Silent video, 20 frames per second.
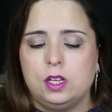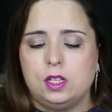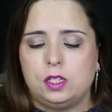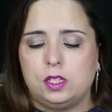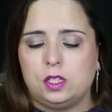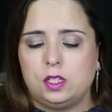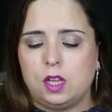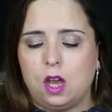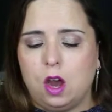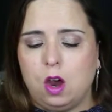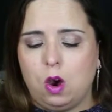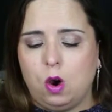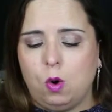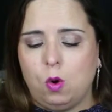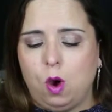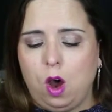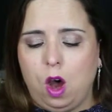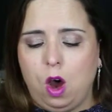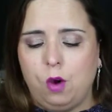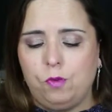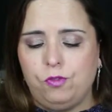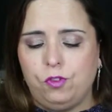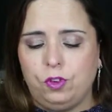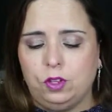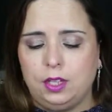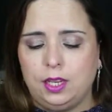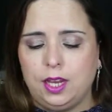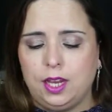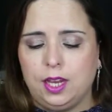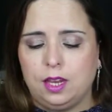So
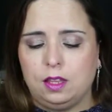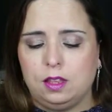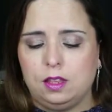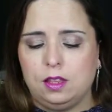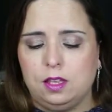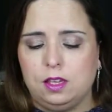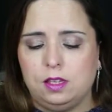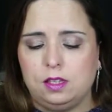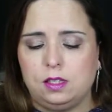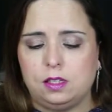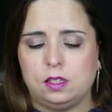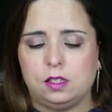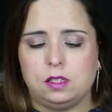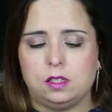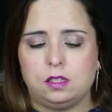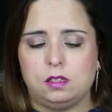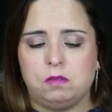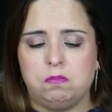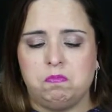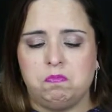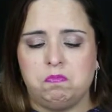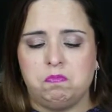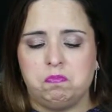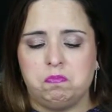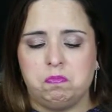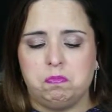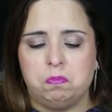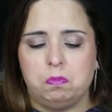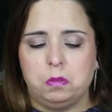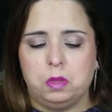hopefully this
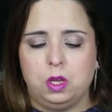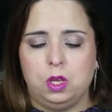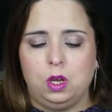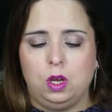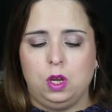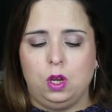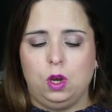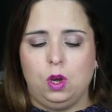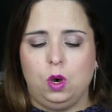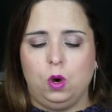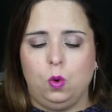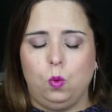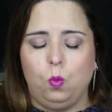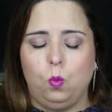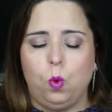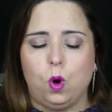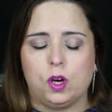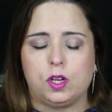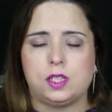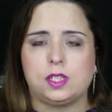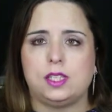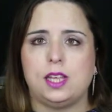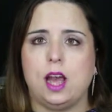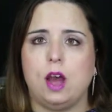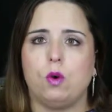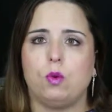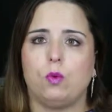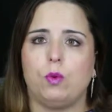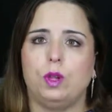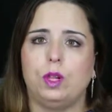works
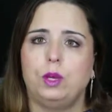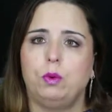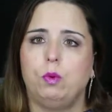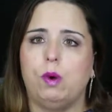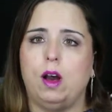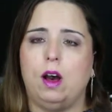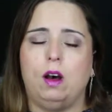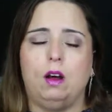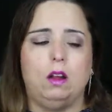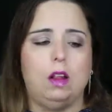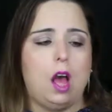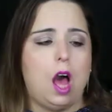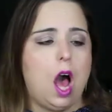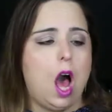out really well.